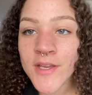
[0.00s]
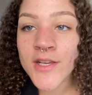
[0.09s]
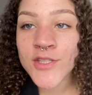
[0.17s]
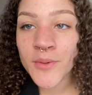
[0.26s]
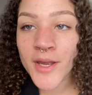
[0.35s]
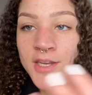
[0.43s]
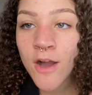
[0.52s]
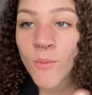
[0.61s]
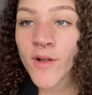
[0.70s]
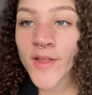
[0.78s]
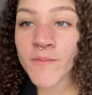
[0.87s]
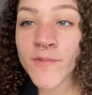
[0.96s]
because right now
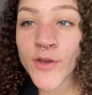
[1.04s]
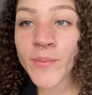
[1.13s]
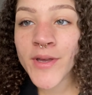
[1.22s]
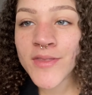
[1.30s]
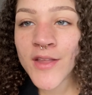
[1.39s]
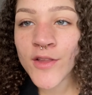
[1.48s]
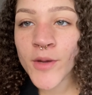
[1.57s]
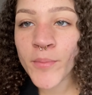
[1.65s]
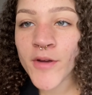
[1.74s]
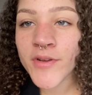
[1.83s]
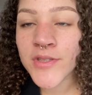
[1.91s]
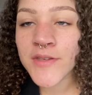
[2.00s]
while I'm filming they look
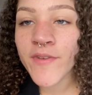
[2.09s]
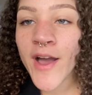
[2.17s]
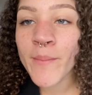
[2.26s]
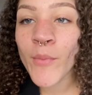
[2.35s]
perfectly fine,